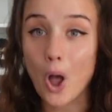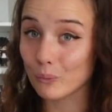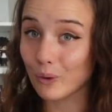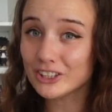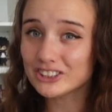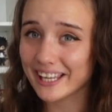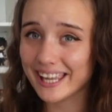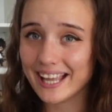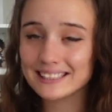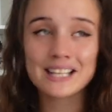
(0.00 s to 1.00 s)
rush, I
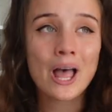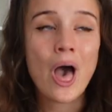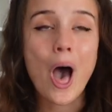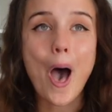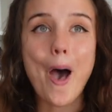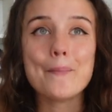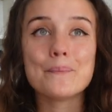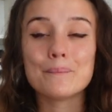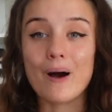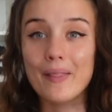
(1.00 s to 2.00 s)
guess.
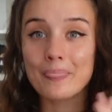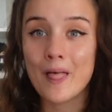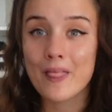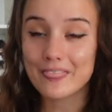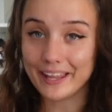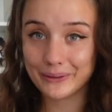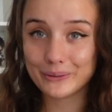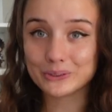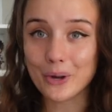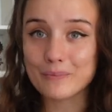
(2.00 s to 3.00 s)
But thank you
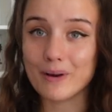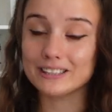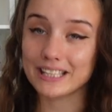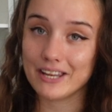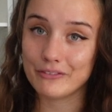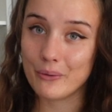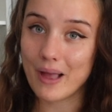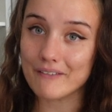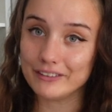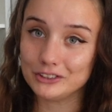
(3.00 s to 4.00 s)
so much. If you
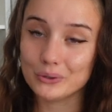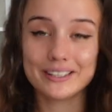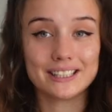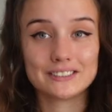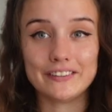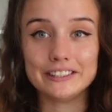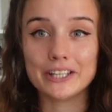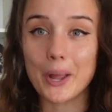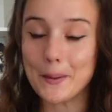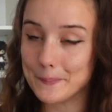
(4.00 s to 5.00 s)
have enjoyed this
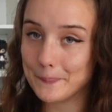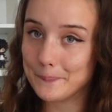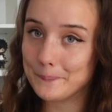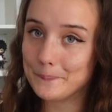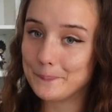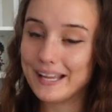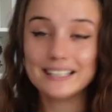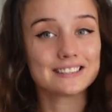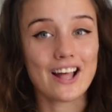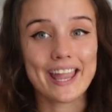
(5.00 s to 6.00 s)
video,
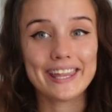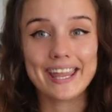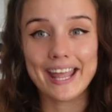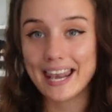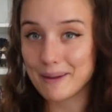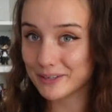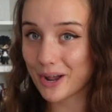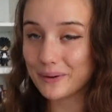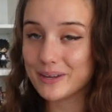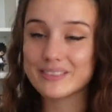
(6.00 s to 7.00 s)
please like it, let me
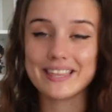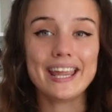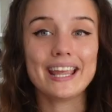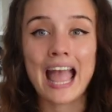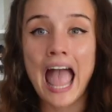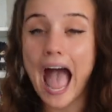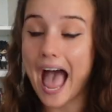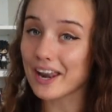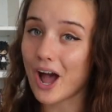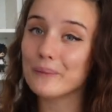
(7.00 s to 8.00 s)
know what you think,
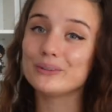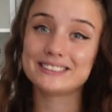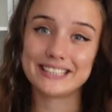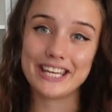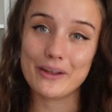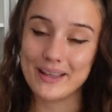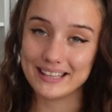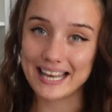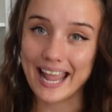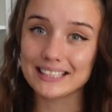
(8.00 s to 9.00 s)
and I will see you in
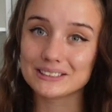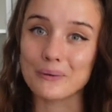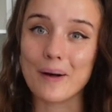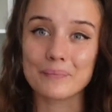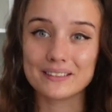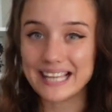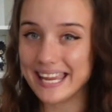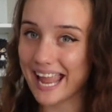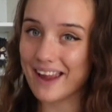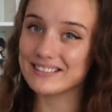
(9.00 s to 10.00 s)
the next one.
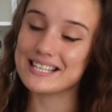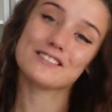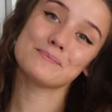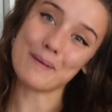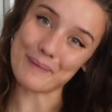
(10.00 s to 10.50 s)
Take care of yourselves, bye